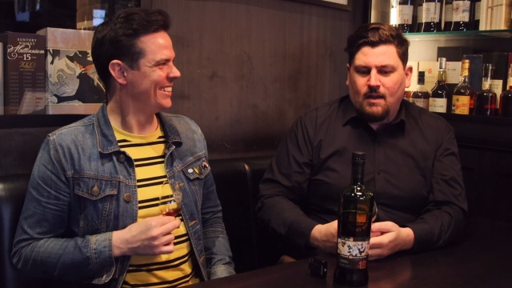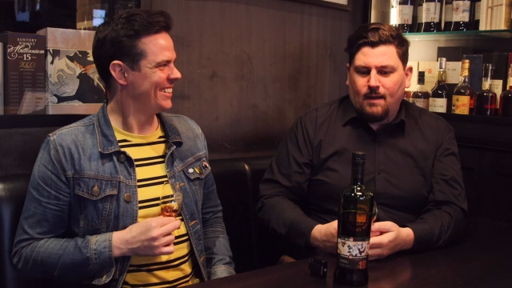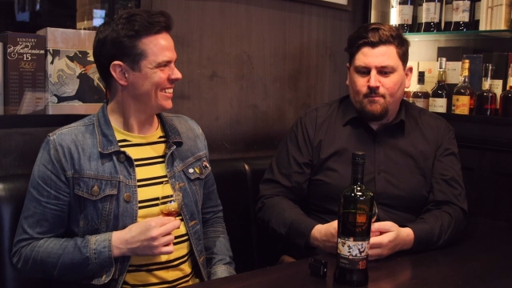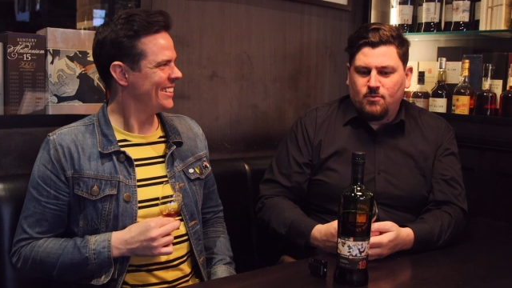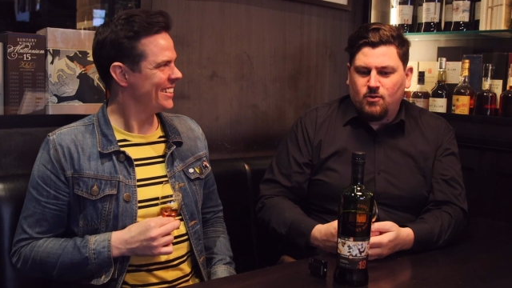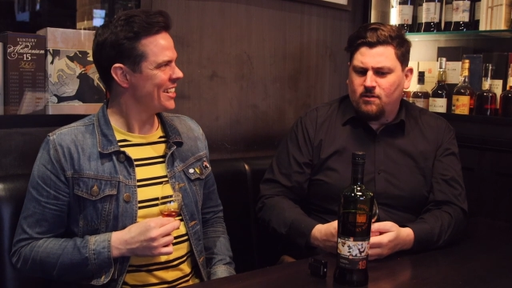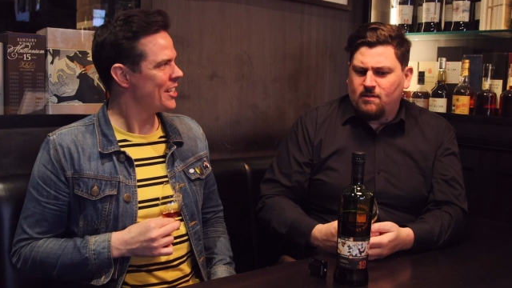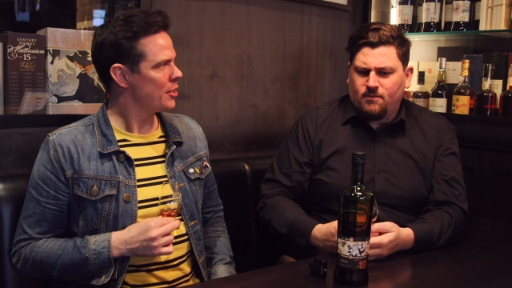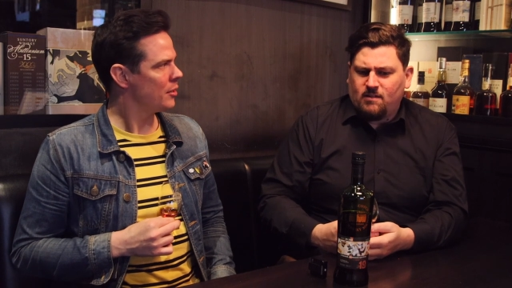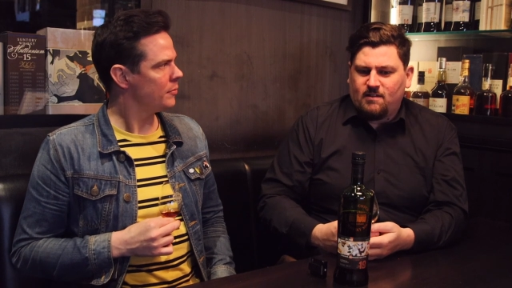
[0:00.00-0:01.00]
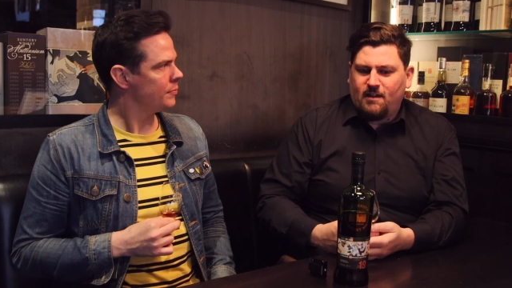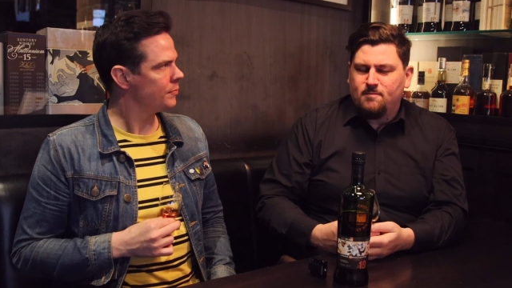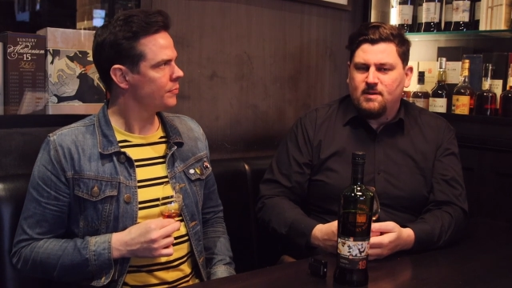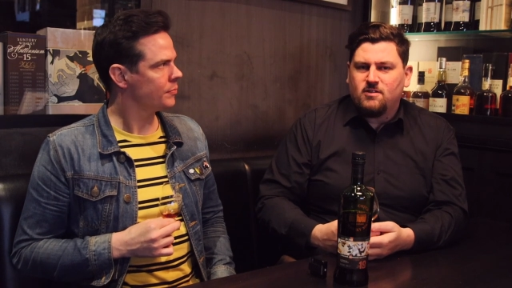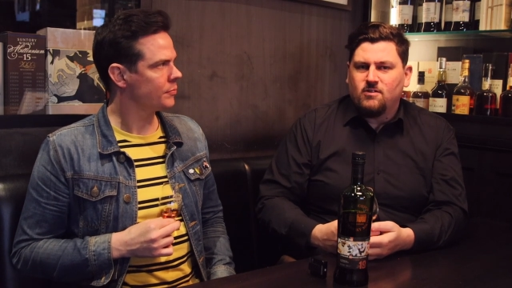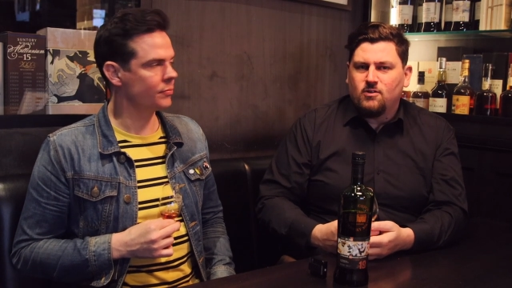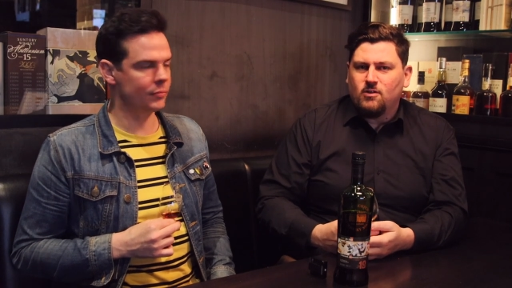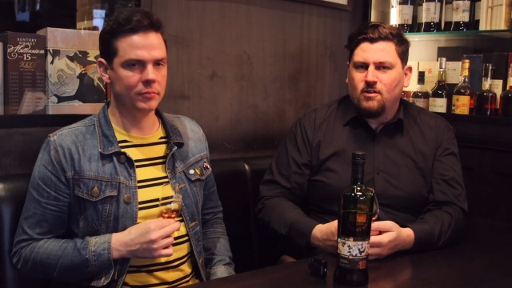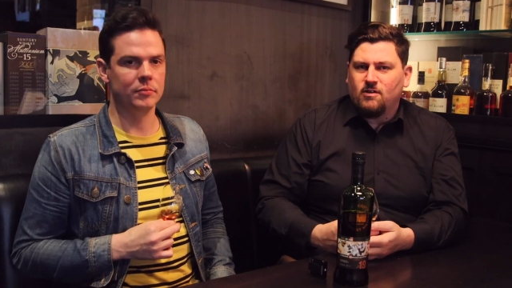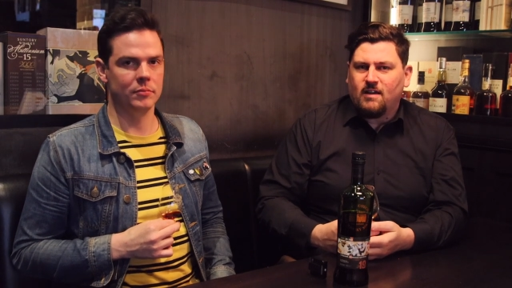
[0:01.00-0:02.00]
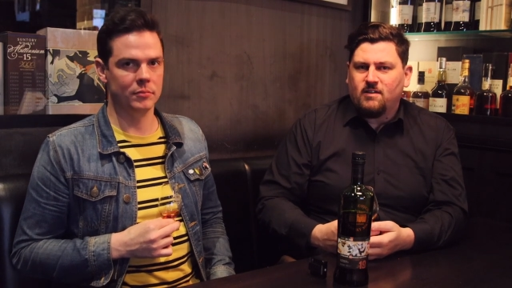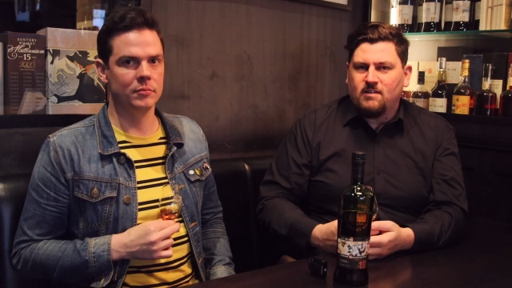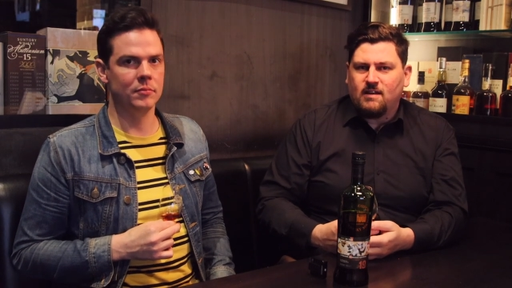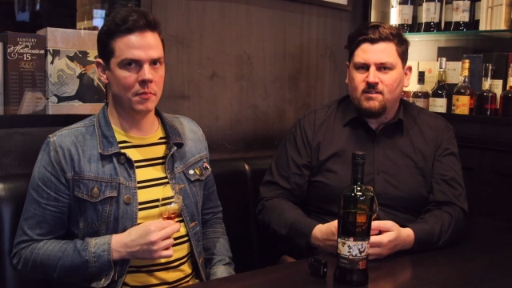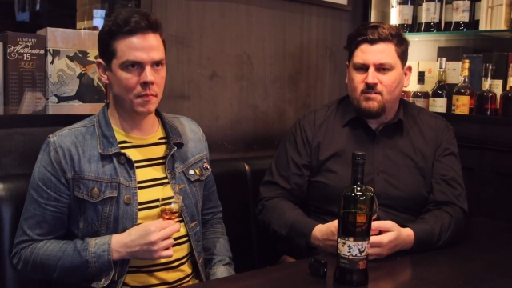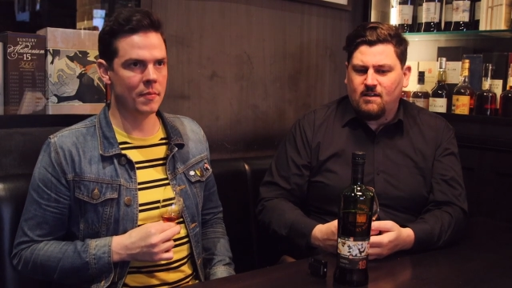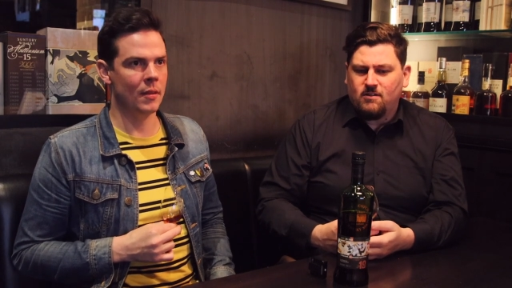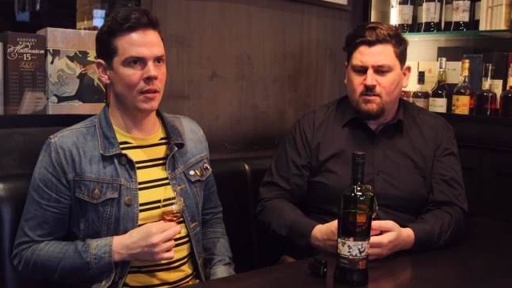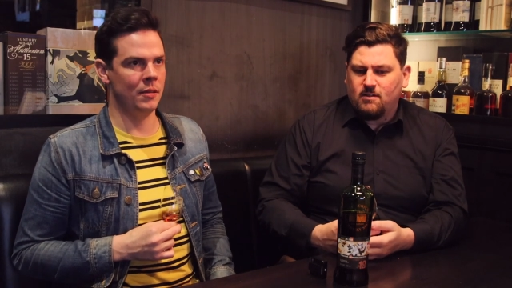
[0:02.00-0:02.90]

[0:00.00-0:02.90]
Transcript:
Speaker 1: Do yourself 6 half measures and do your own tasting downstairs.